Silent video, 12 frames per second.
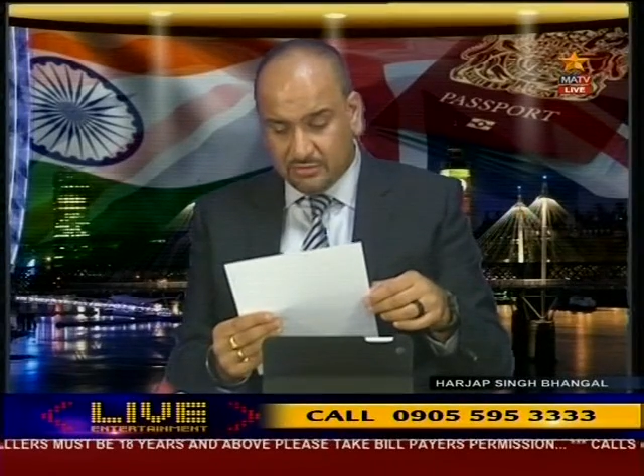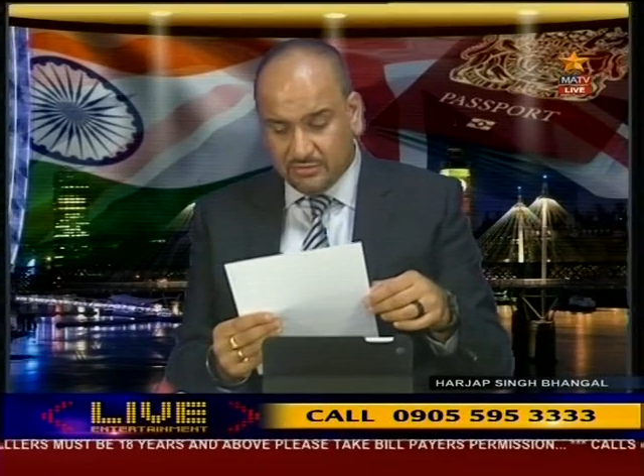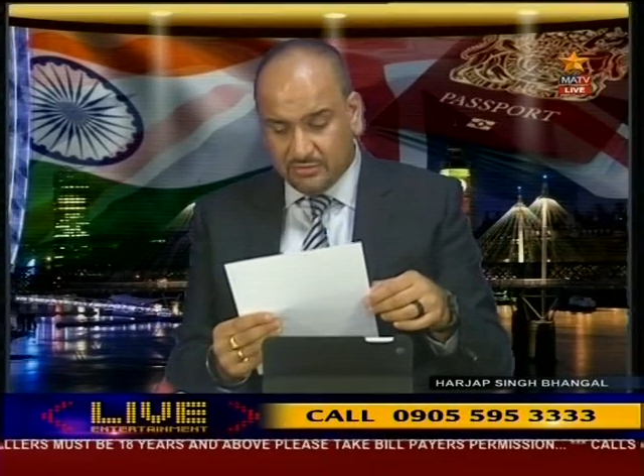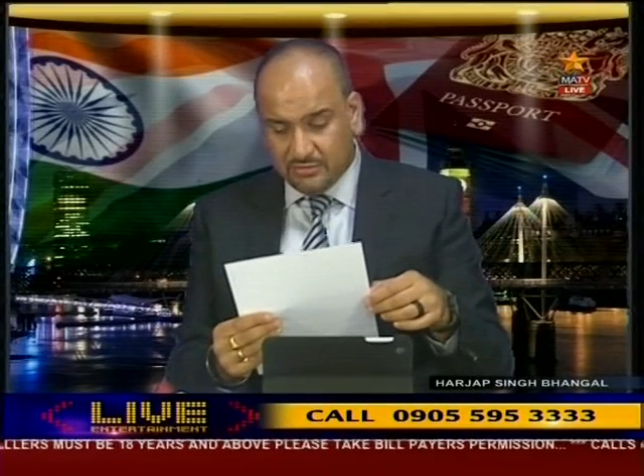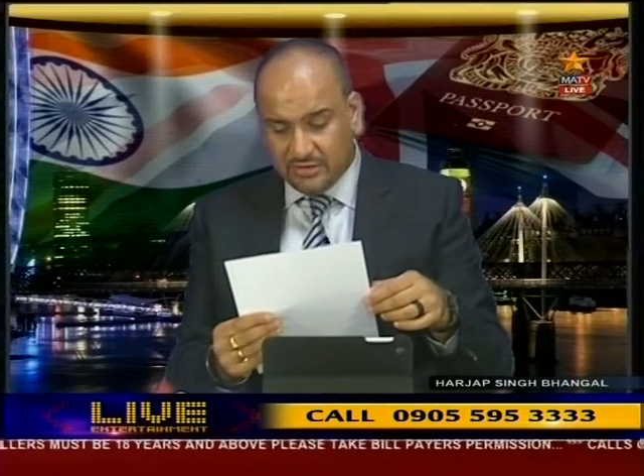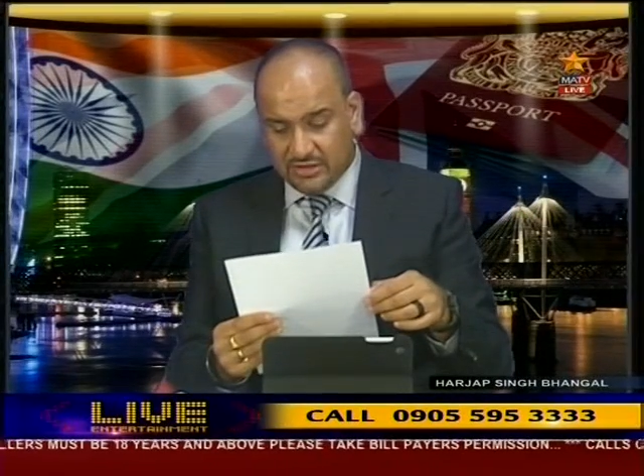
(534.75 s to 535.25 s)

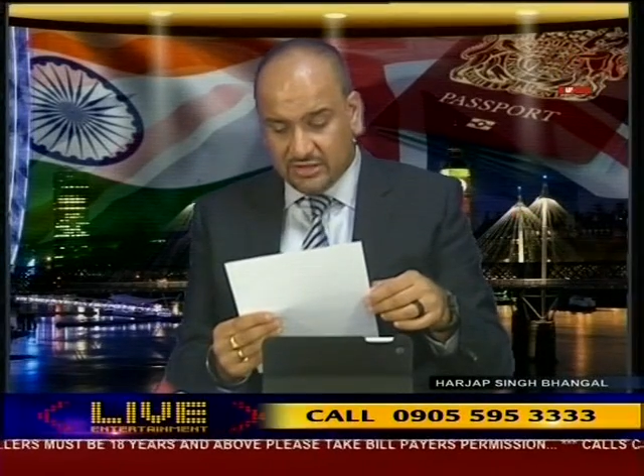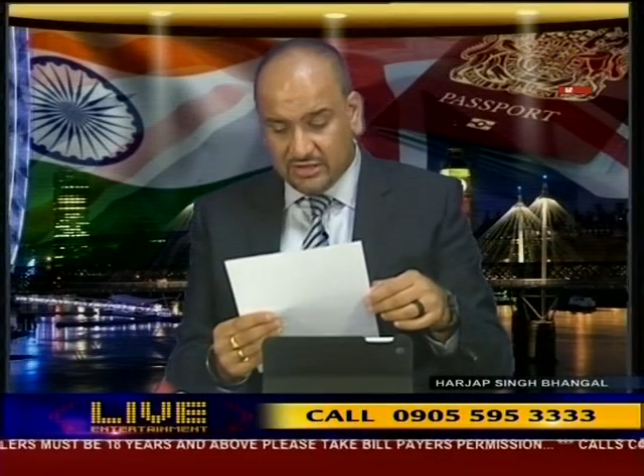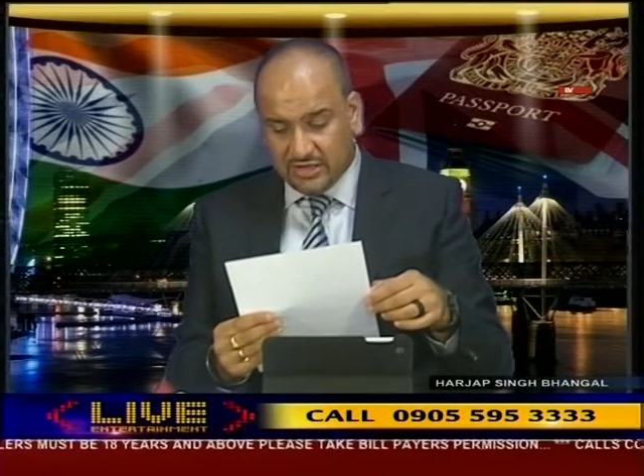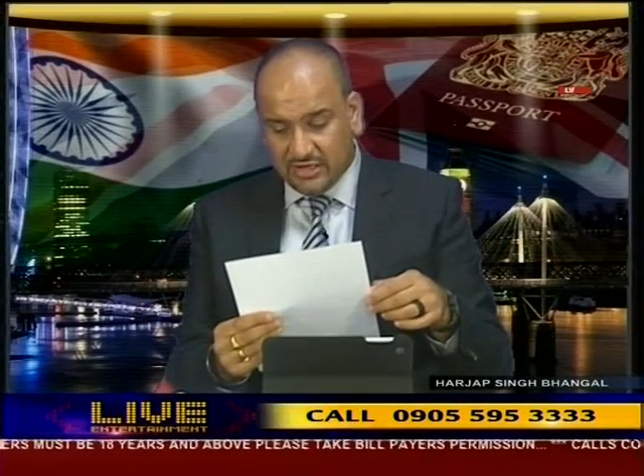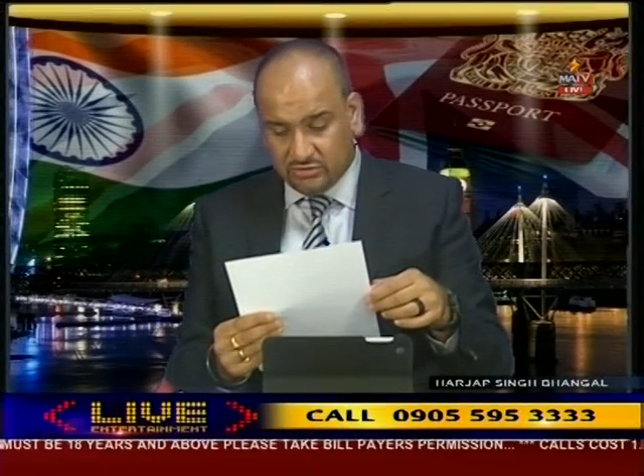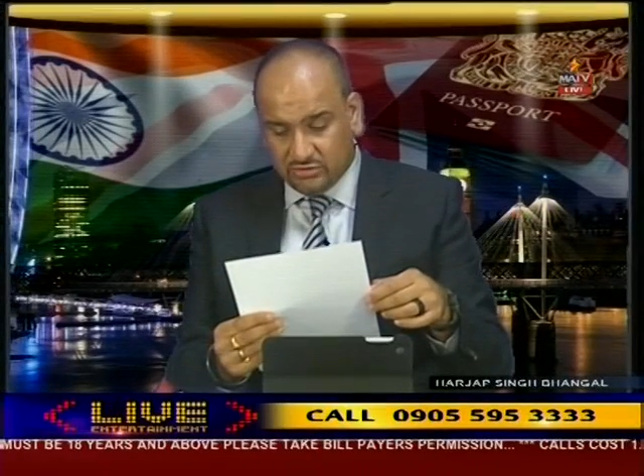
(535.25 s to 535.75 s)
agi we're going to
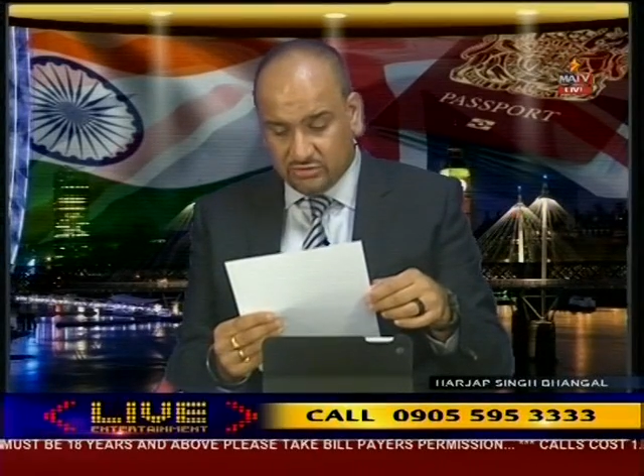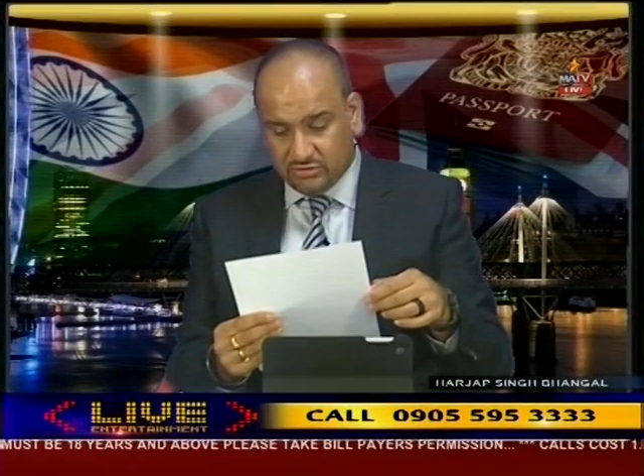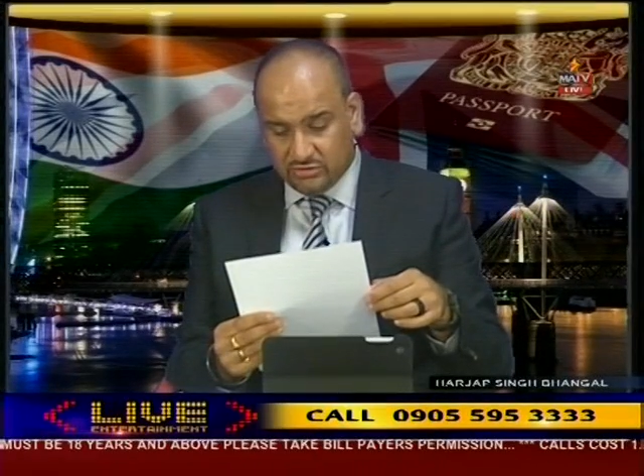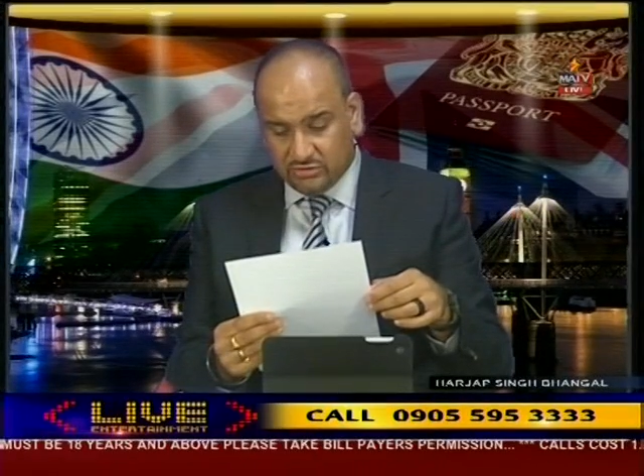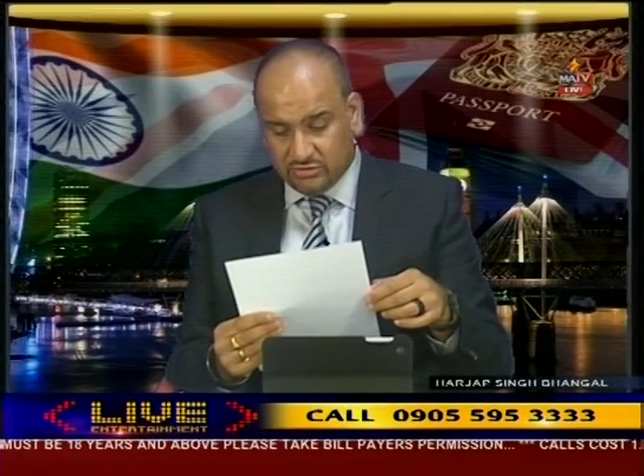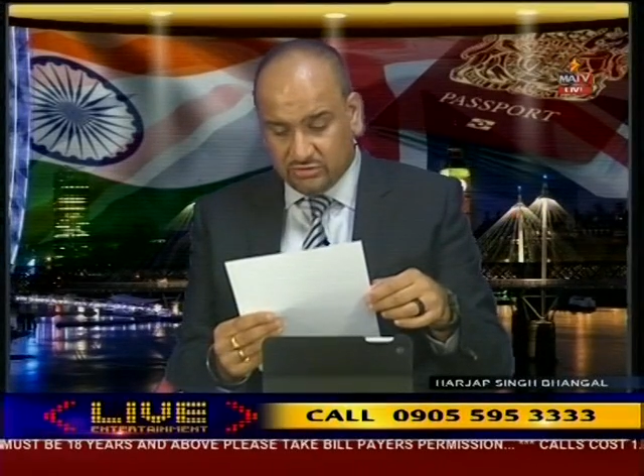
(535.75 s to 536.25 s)
cut out the
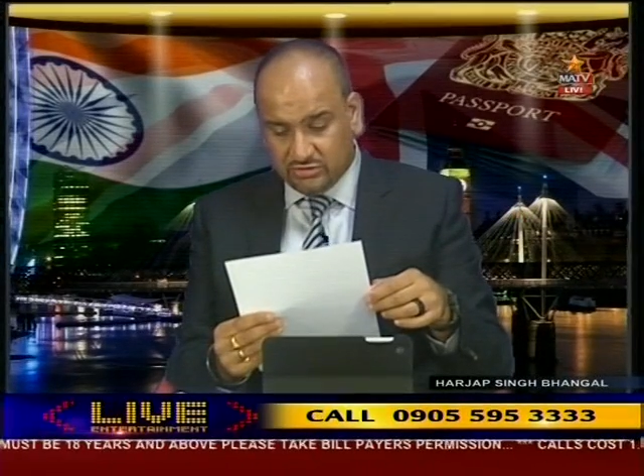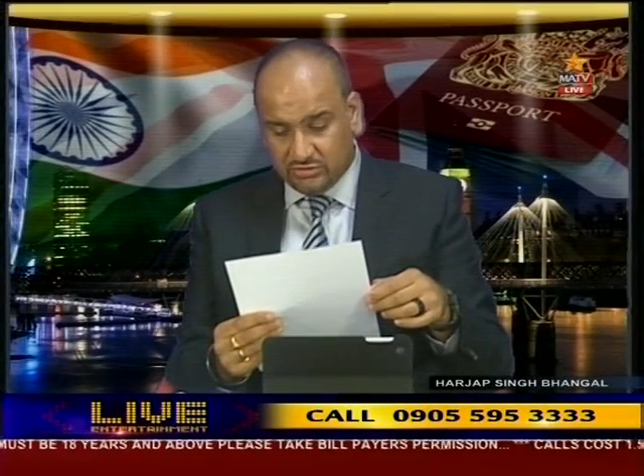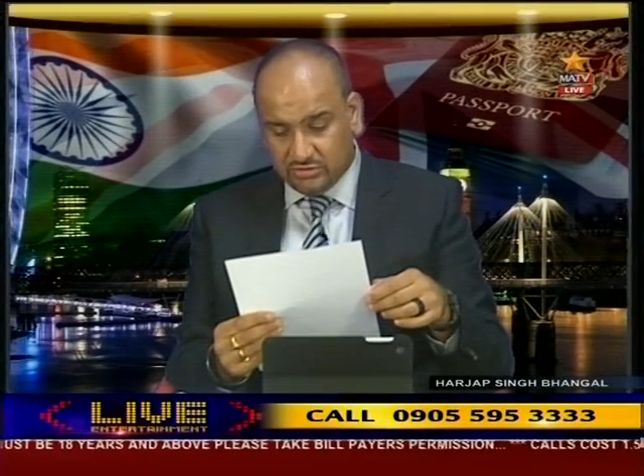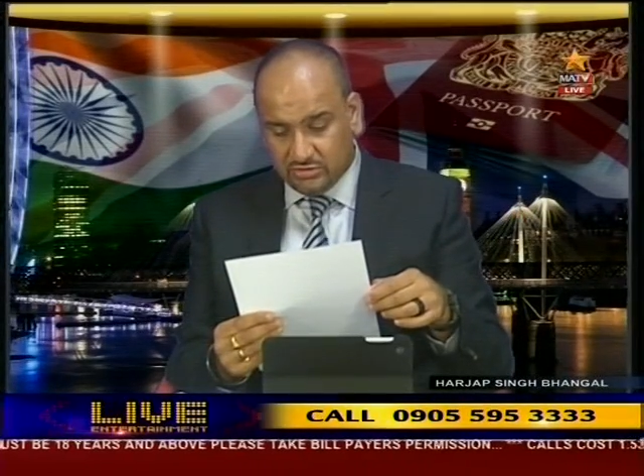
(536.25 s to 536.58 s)
abuse.